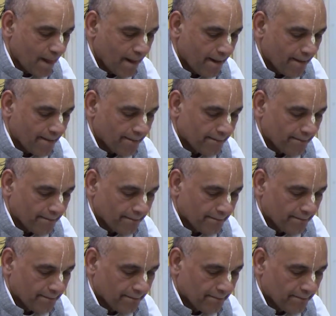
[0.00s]

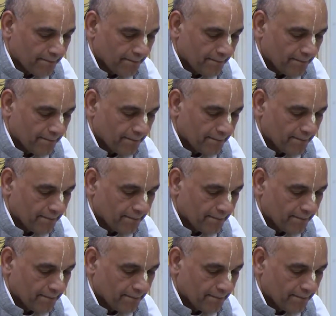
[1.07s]
Nobody speaks.